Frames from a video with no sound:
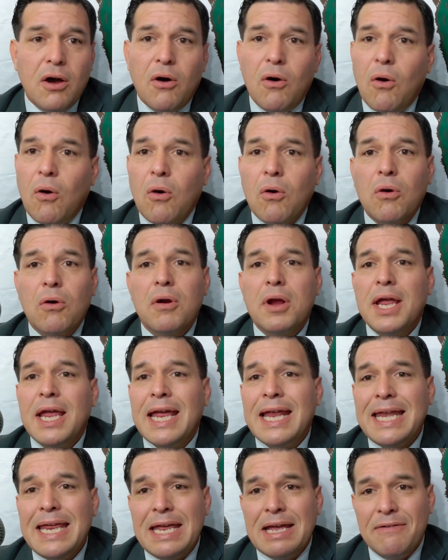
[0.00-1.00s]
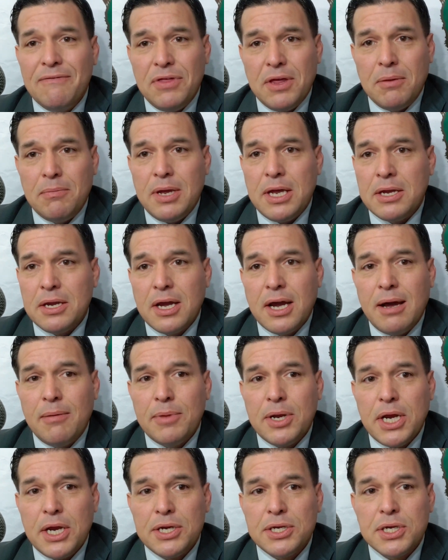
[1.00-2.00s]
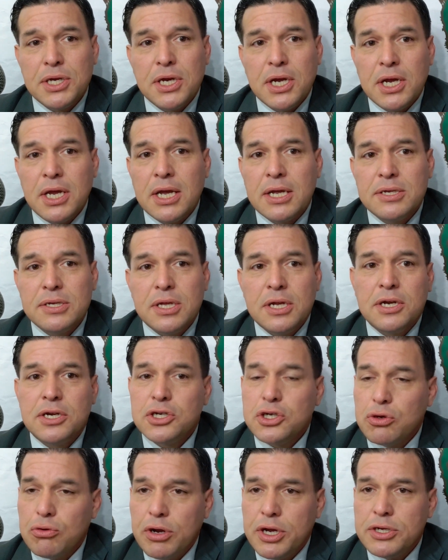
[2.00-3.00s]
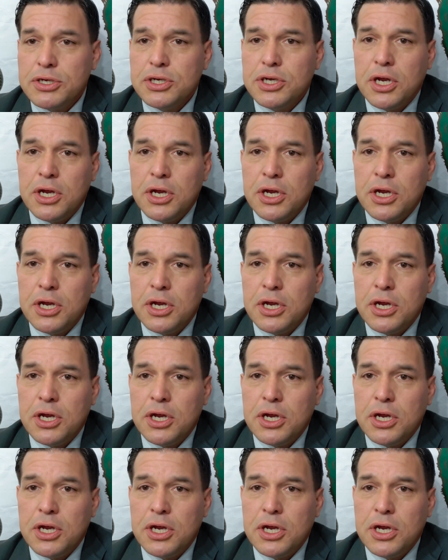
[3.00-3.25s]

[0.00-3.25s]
or any of them in combination against an entrenched